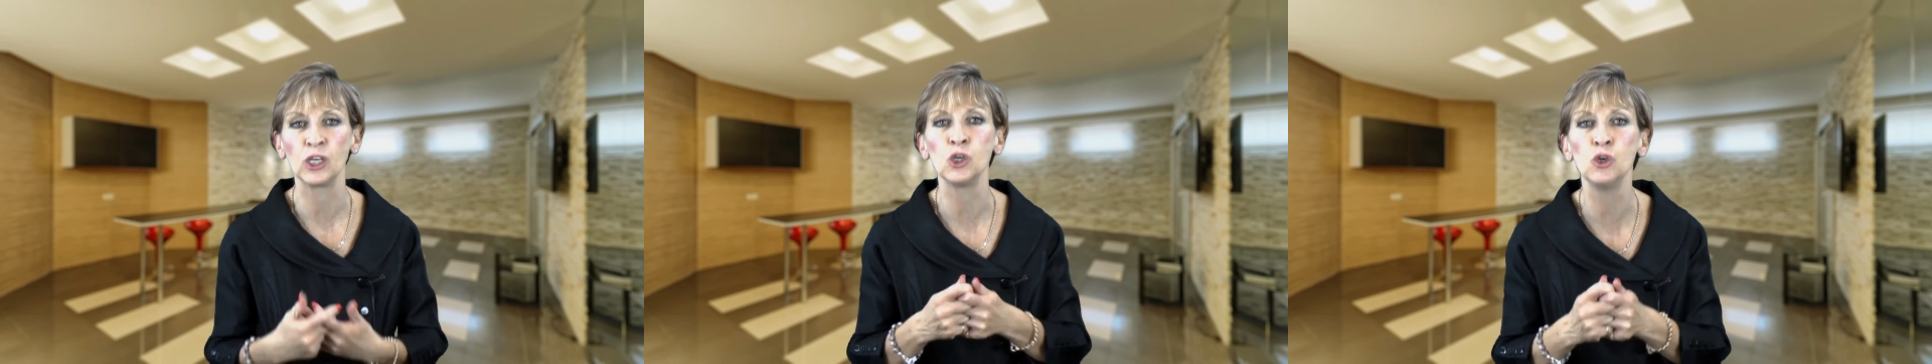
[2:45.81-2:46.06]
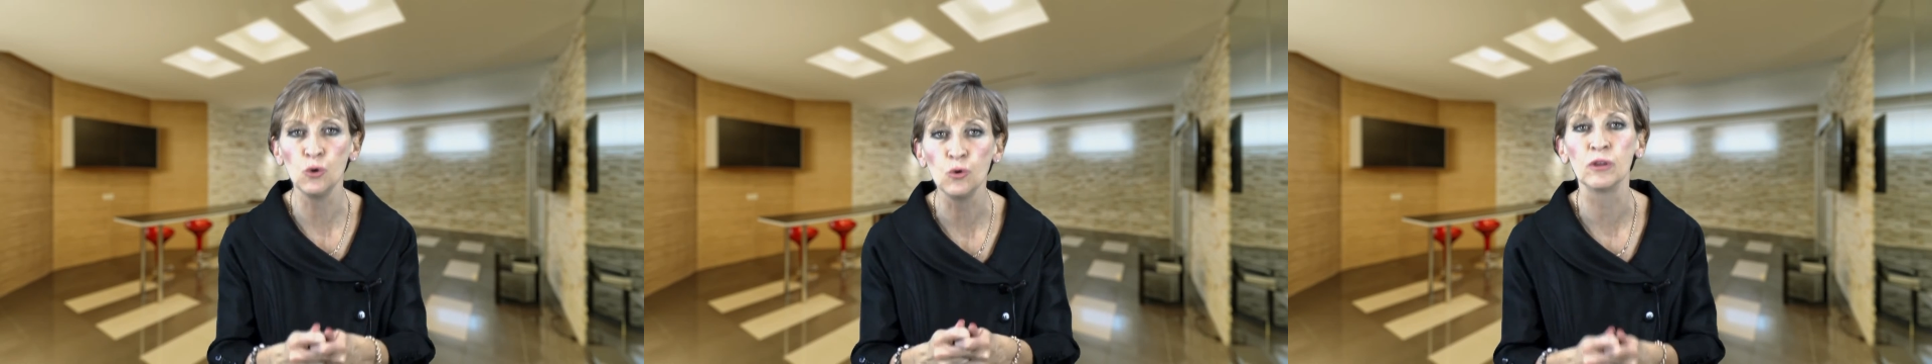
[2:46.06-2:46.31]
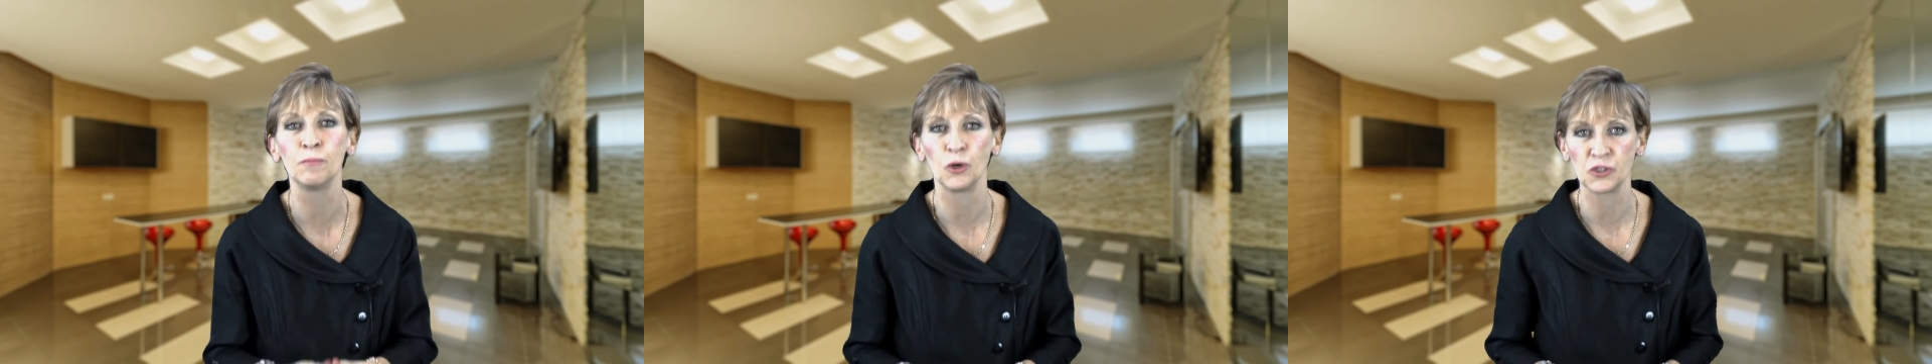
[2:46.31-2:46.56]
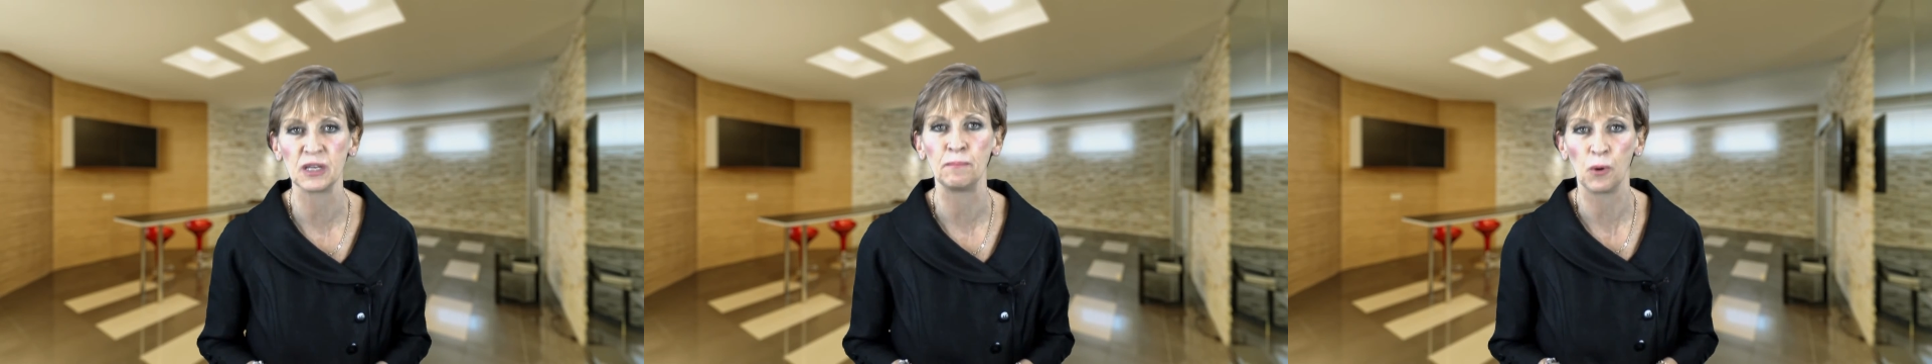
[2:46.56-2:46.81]
you the
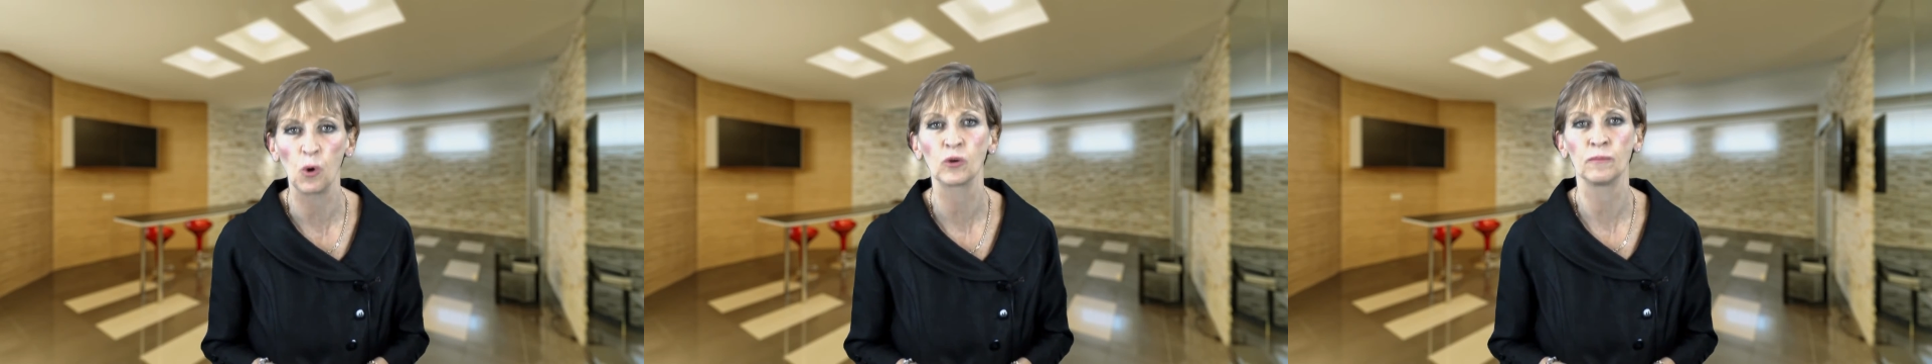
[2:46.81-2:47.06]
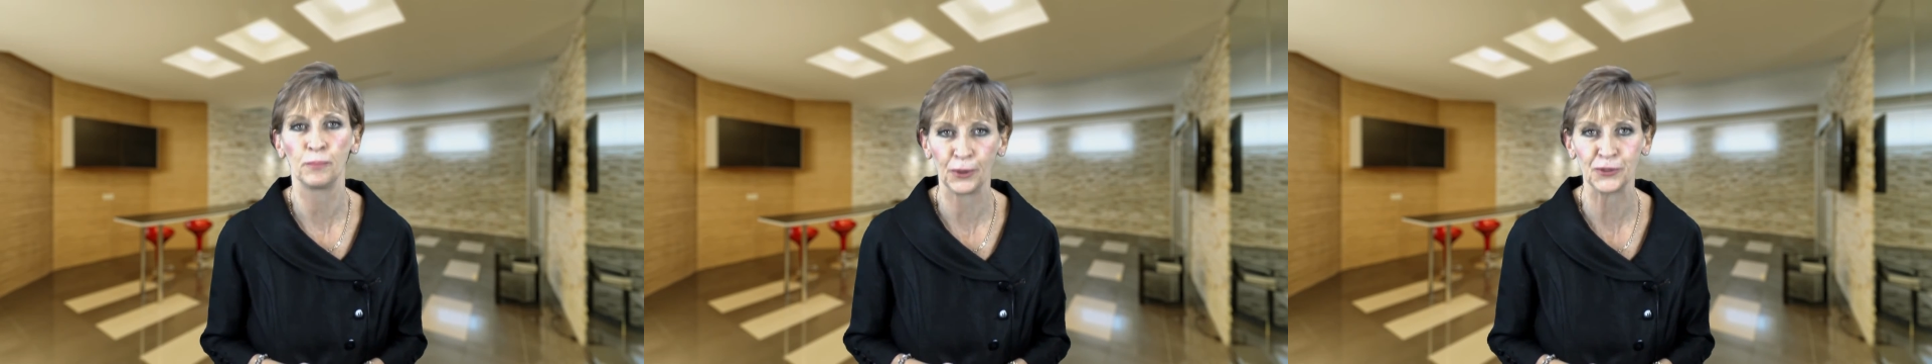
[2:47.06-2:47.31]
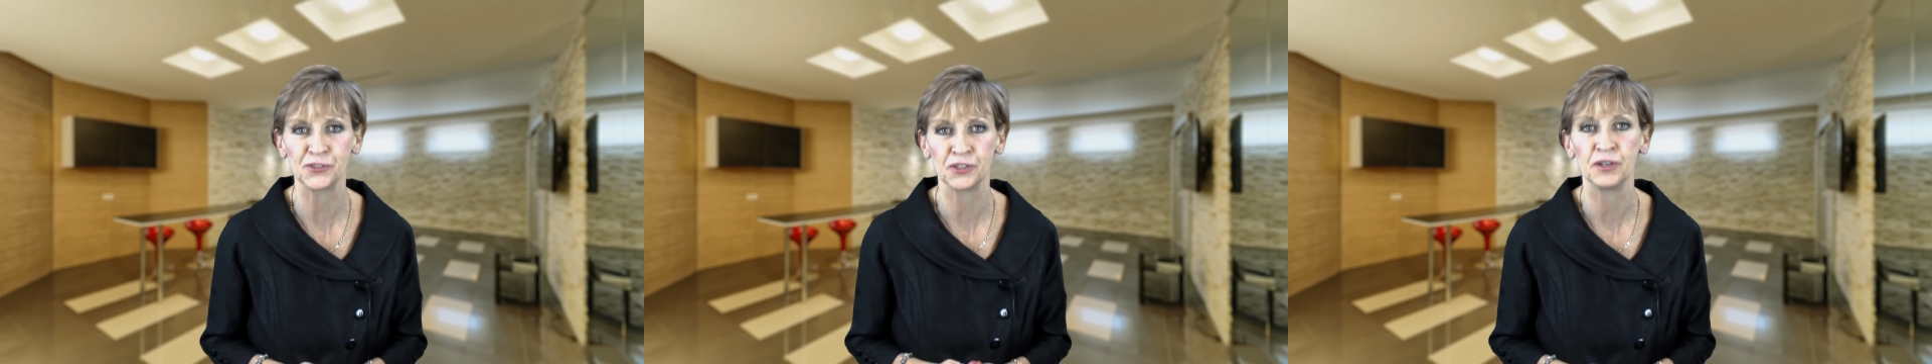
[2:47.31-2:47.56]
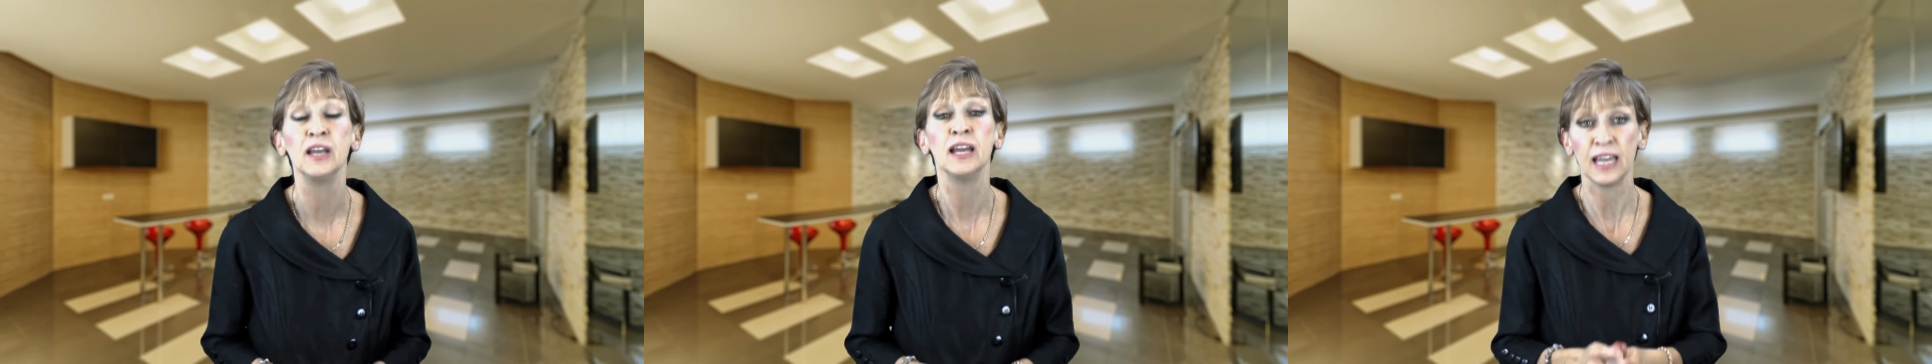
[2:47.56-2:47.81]
most important person